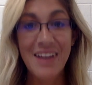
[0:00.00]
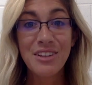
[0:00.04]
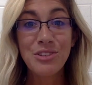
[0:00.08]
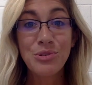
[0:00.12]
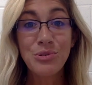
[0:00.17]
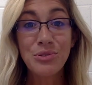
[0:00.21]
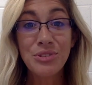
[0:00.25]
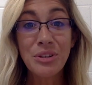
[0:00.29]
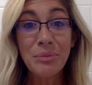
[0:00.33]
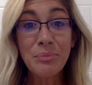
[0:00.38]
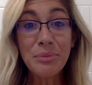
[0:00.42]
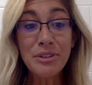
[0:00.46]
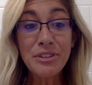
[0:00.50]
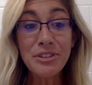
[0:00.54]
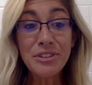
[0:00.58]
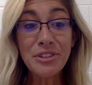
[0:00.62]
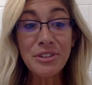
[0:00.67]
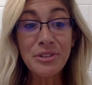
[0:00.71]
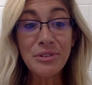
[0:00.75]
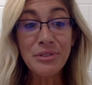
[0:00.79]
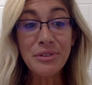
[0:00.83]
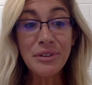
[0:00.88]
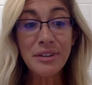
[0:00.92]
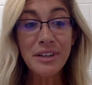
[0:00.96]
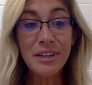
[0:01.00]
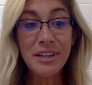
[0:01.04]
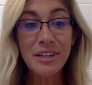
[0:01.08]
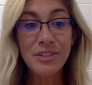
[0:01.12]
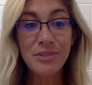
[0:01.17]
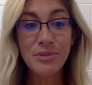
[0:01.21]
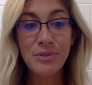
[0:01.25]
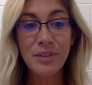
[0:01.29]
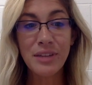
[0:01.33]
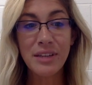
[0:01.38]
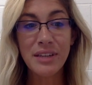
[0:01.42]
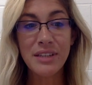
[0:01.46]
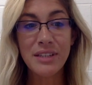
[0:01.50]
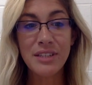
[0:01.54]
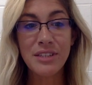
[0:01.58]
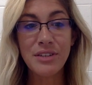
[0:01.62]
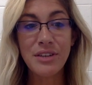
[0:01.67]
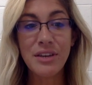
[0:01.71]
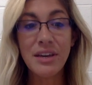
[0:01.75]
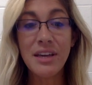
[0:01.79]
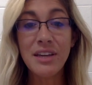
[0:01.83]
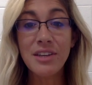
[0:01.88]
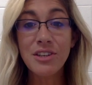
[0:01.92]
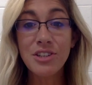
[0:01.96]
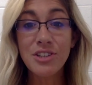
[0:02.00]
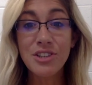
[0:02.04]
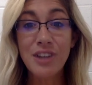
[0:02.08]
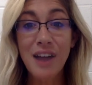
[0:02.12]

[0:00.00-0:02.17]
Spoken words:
Tool number 2 is related to each